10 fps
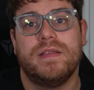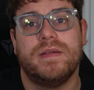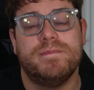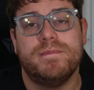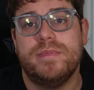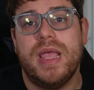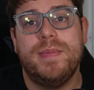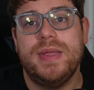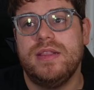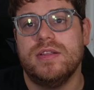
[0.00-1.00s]

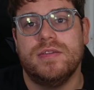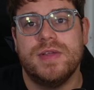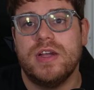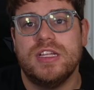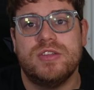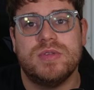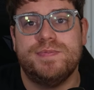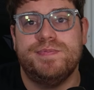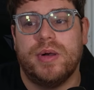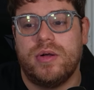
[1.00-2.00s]
Maybe the village was
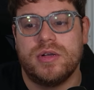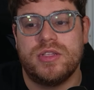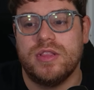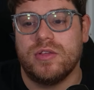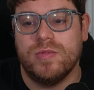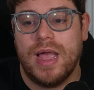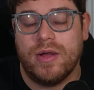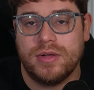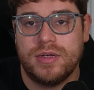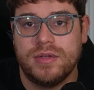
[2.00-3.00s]
burned to the
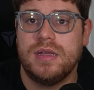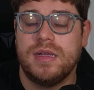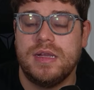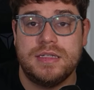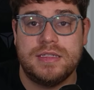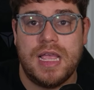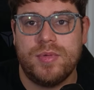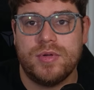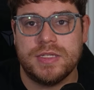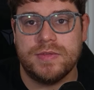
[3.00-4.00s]
ground.
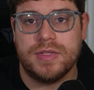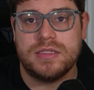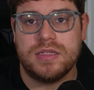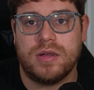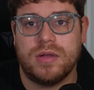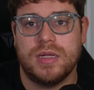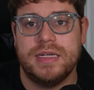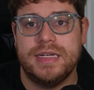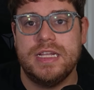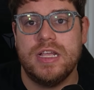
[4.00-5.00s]
Examples of this are
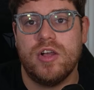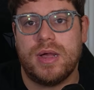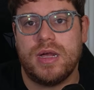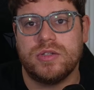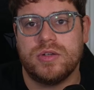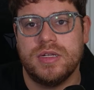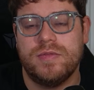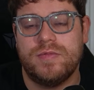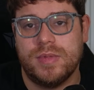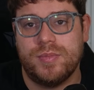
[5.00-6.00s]
Inigo Montoya
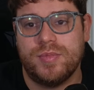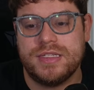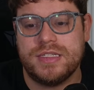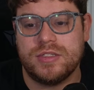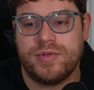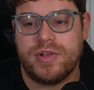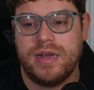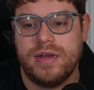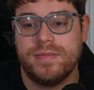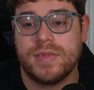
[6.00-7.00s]
from The Princess
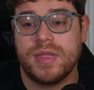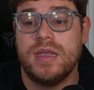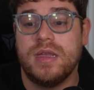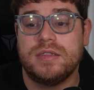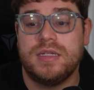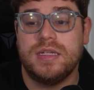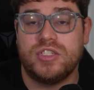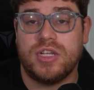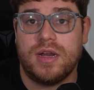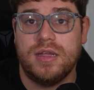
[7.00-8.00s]
Bride,
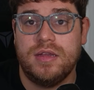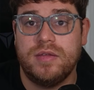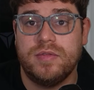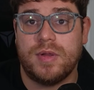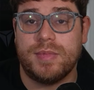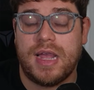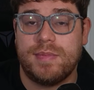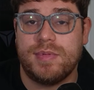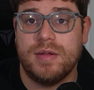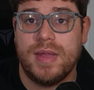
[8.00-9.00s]
T'Challa from
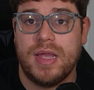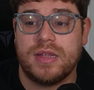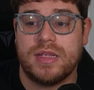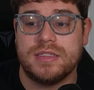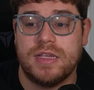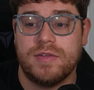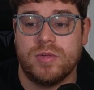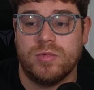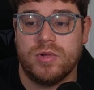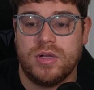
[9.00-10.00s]
Captain America's Civil
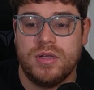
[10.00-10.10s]
War,